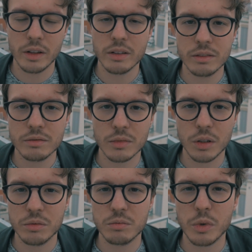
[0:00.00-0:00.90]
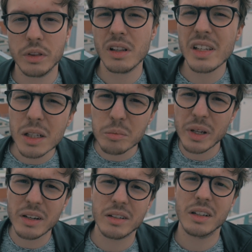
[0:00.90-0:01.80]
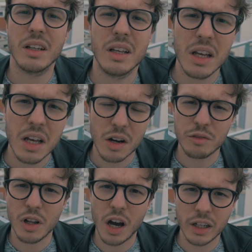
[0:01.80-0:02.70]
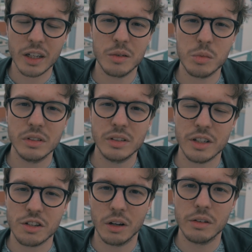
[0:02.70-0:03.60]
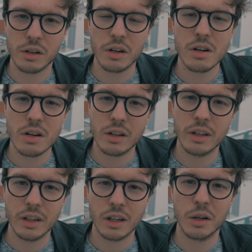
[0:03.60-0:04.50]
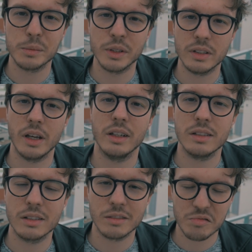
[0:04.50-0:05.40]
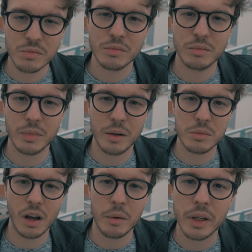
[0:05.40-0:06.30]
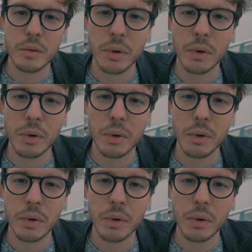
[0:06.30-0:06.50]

And you know, with a little bit of luck, we'll see each other in a couple of days. My name's Dominik.